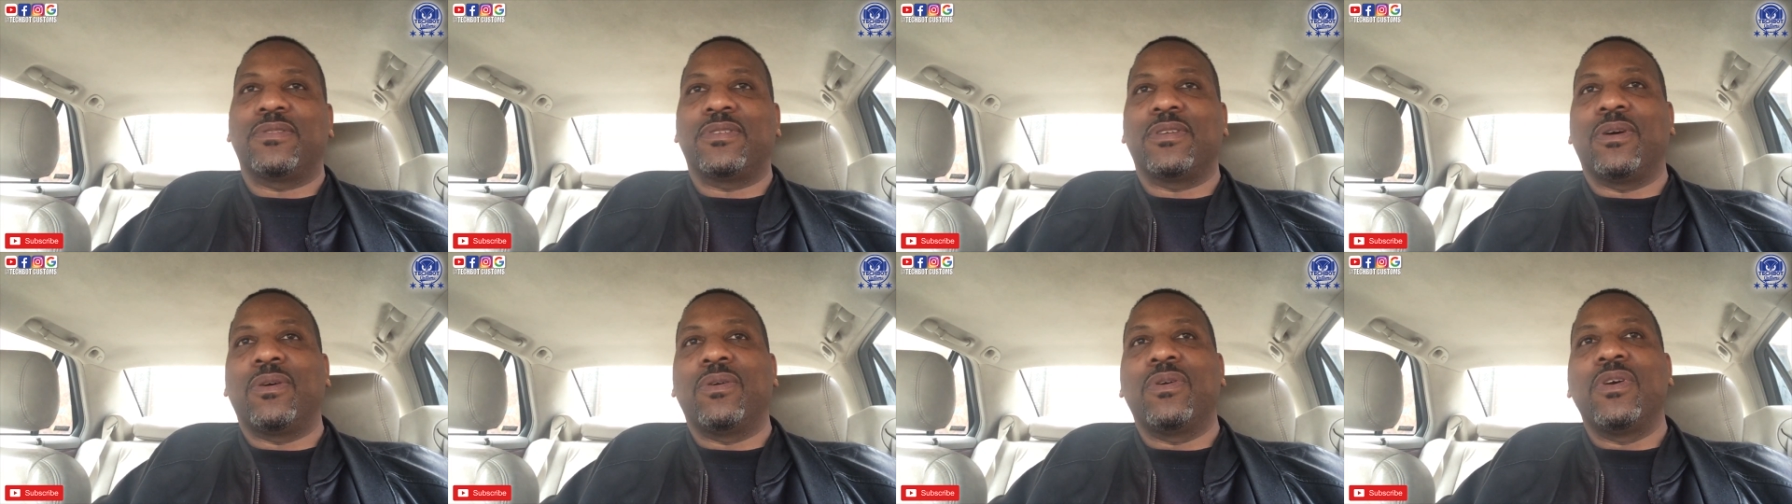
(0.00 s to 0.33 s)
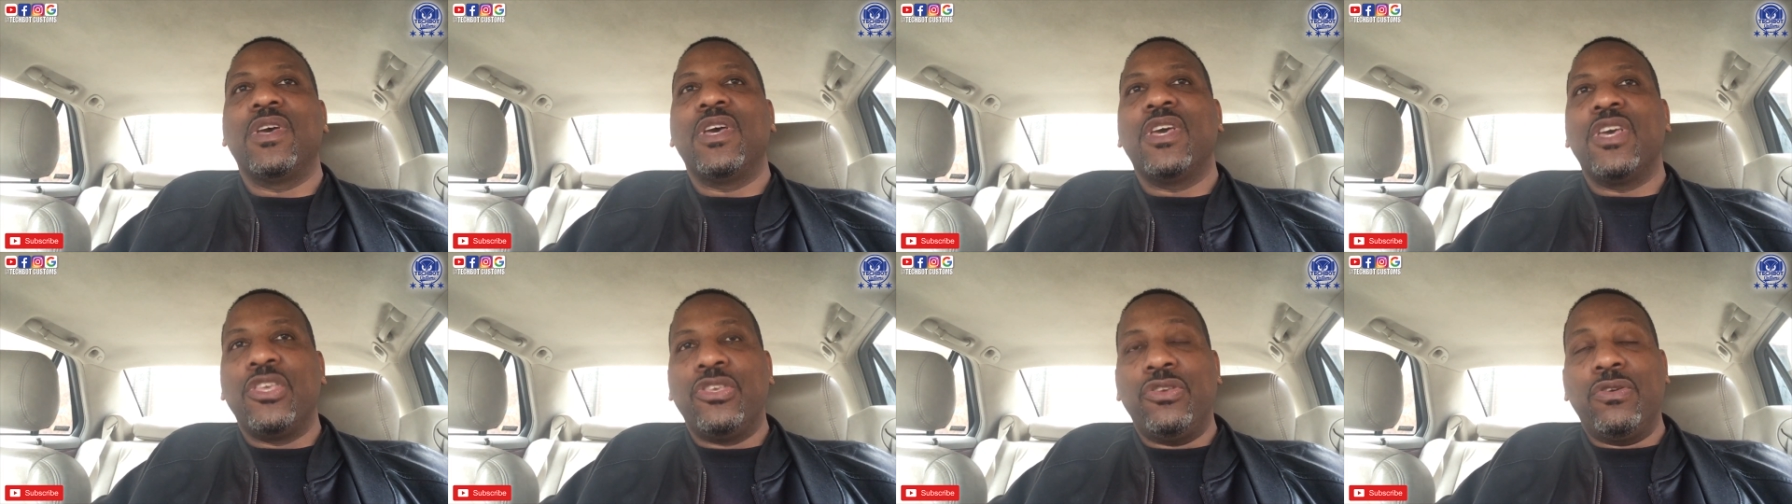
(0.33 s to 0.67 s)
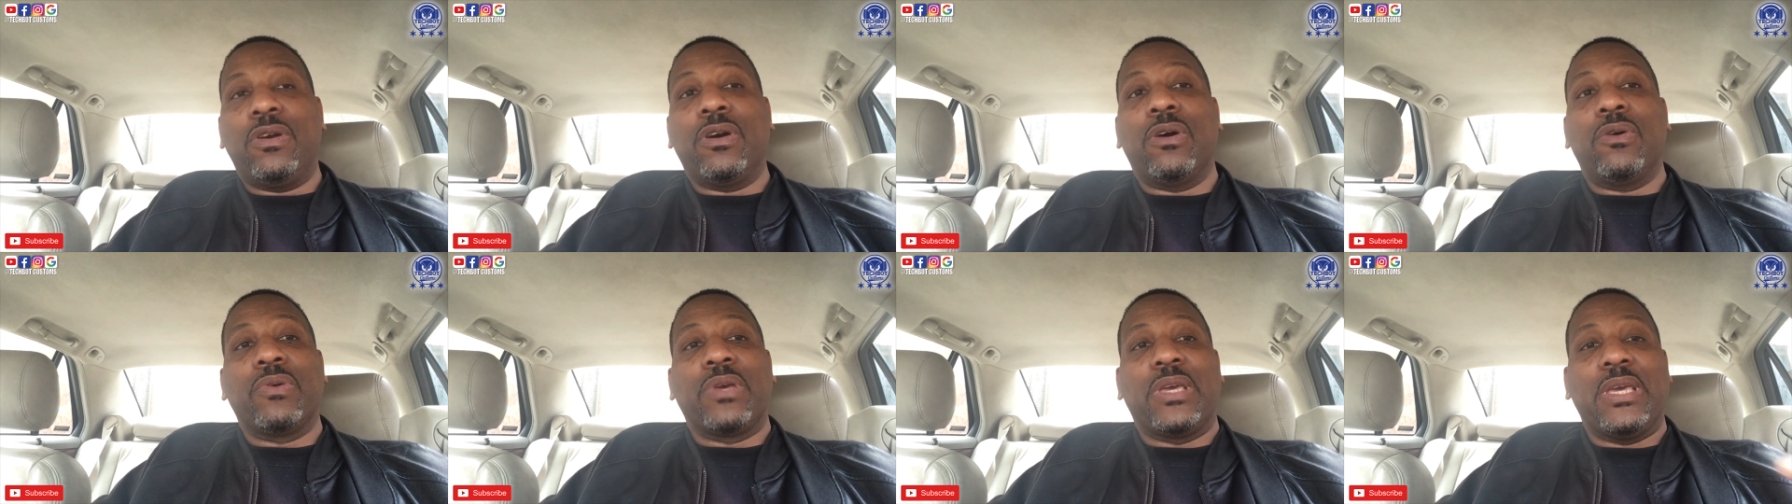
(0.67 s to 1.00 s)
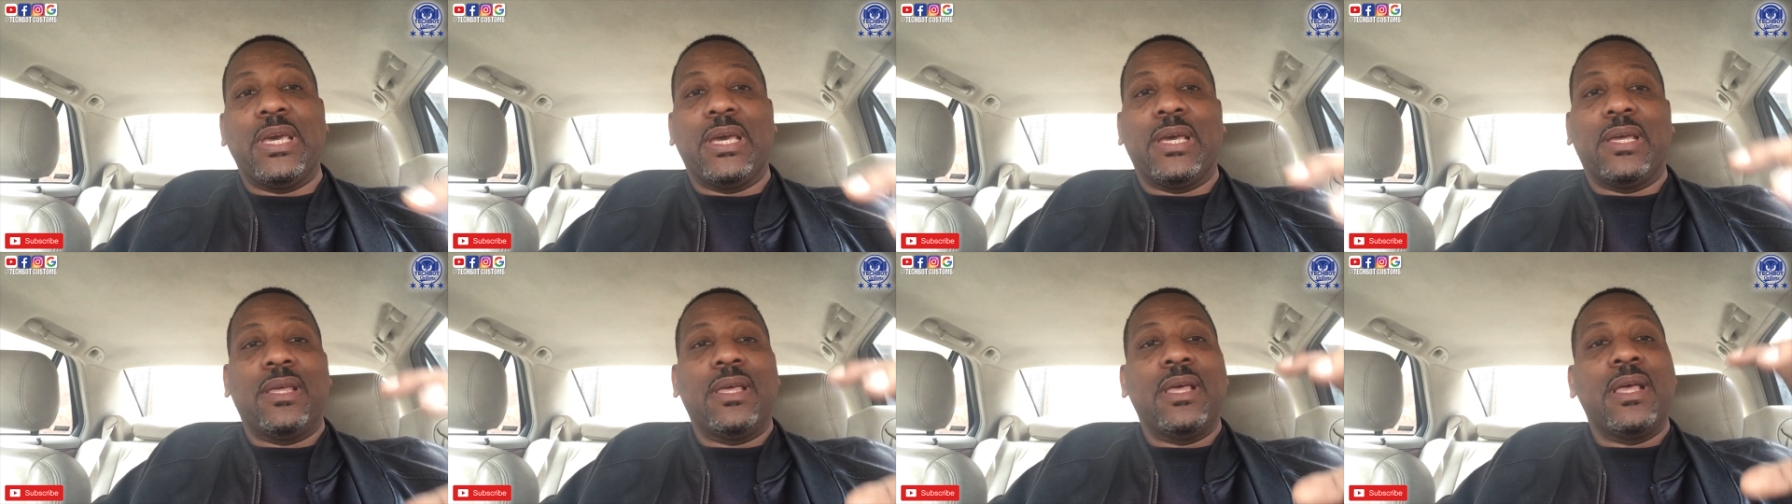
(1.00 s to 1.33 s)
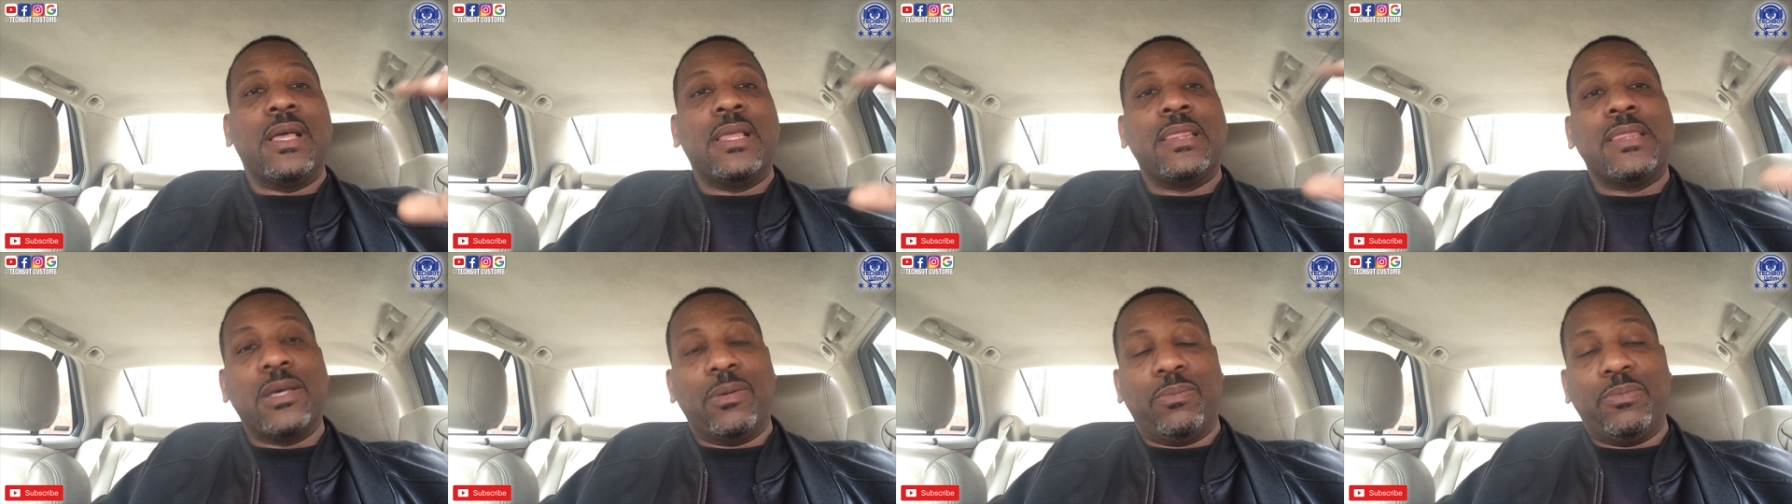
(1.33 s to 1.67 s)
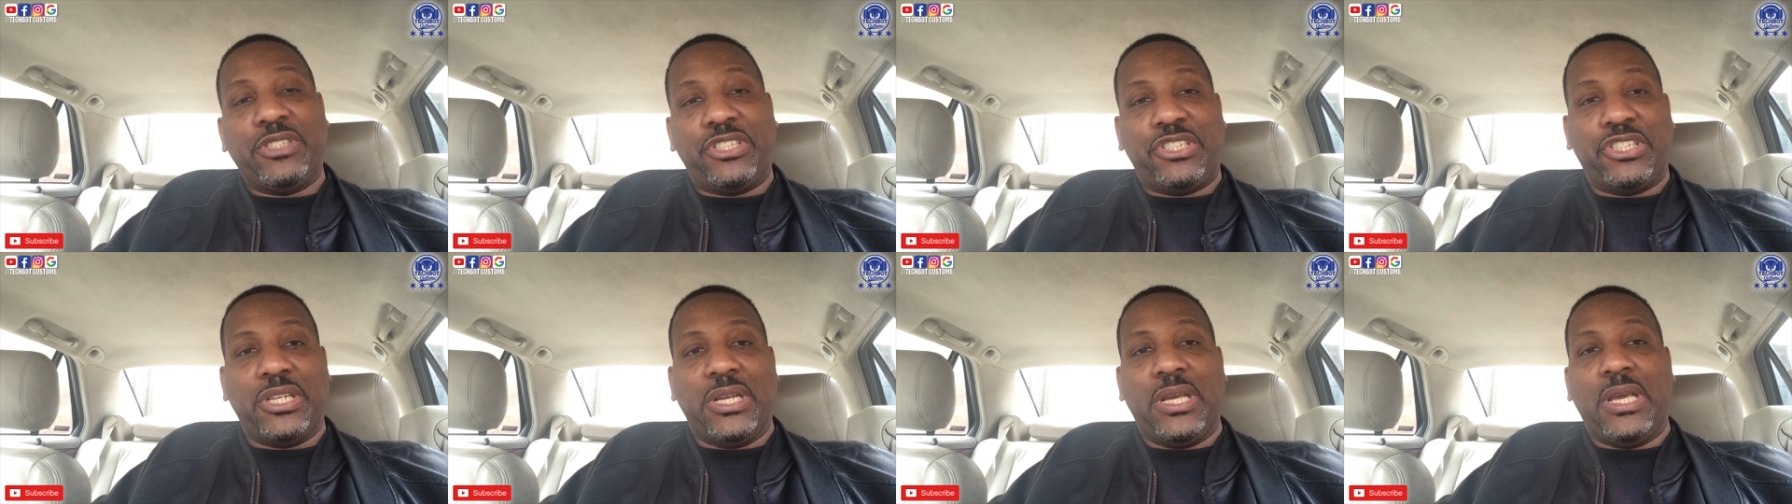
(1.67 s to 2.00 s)
So you're going to get the
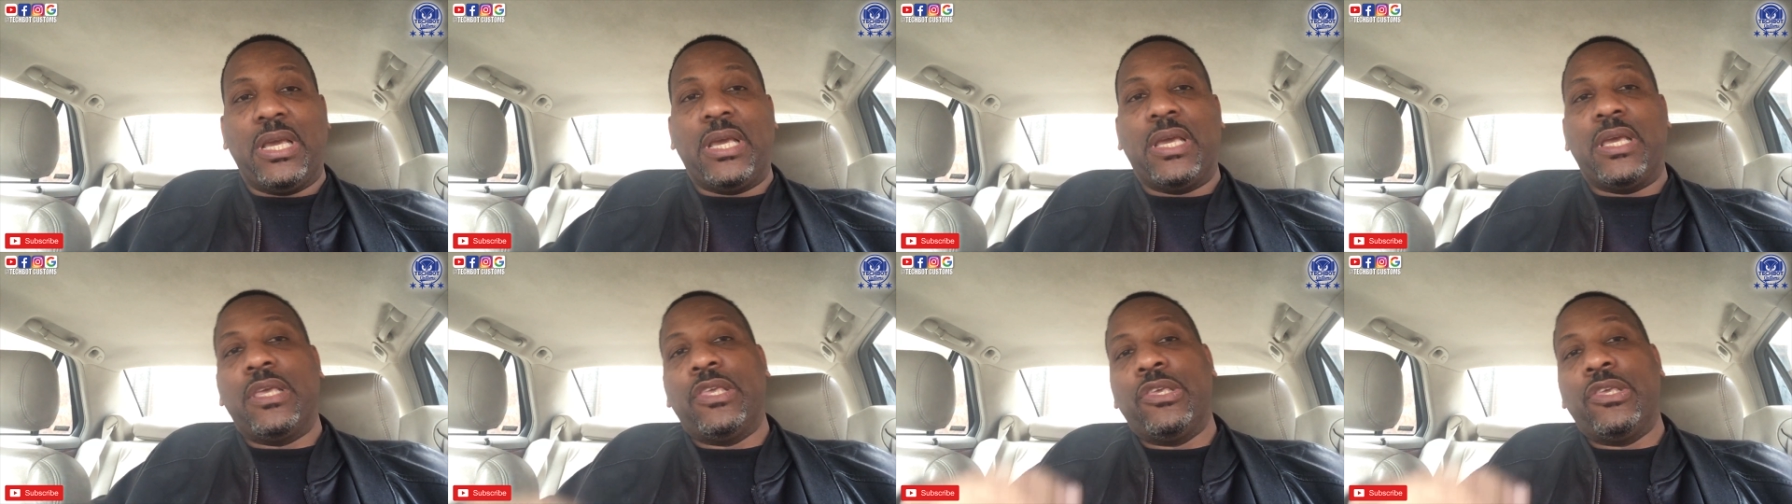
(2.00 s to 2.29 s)
machine.